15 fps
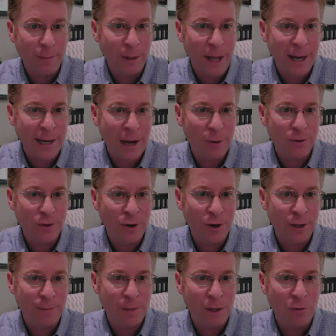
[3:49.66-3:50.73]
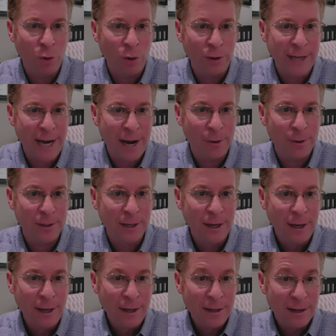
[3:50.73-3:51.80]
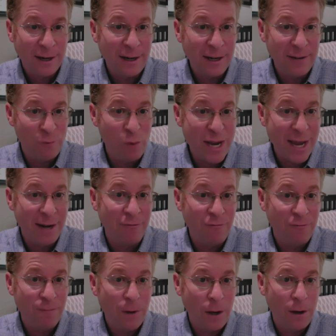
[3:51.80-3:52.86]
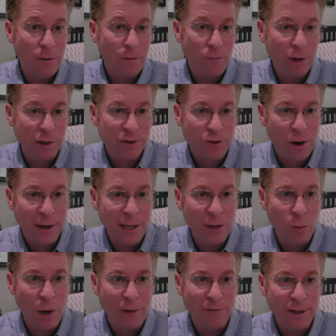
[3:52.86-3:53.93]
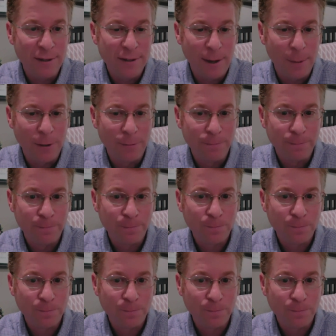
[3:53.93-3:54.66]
rolling blackouts couldn't be ruled out uh, if we get a, a, real strong heat wave this summer.